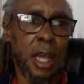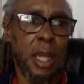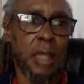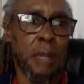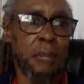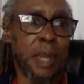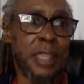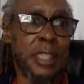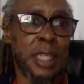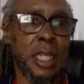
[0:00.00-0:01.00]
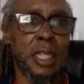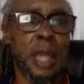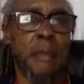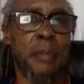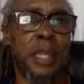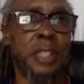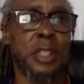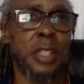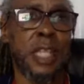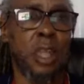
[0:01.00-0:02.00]
And basically, that means
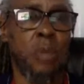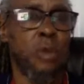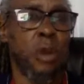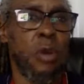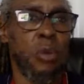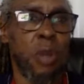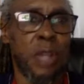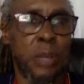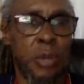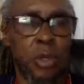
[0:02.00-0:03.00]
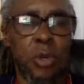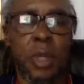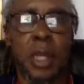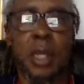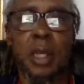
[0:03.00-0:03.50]
that they don't know what they were doing.